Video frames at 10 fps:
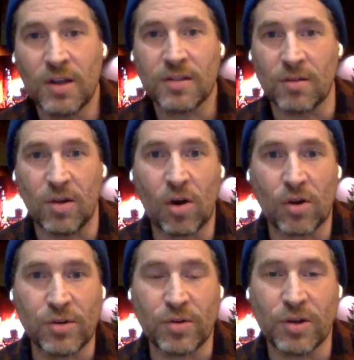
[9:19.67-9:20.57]
The longer
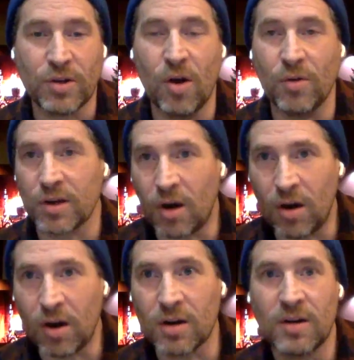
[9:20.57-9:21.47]
you can own a
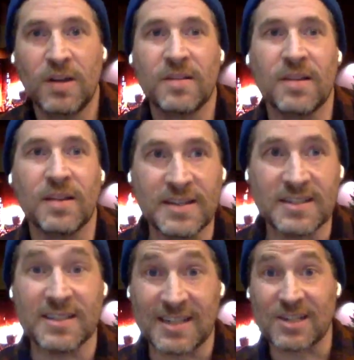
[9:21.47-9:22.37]
car, the least
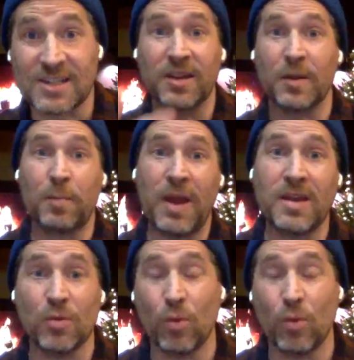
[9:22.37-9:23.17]
it's actually going to pay you.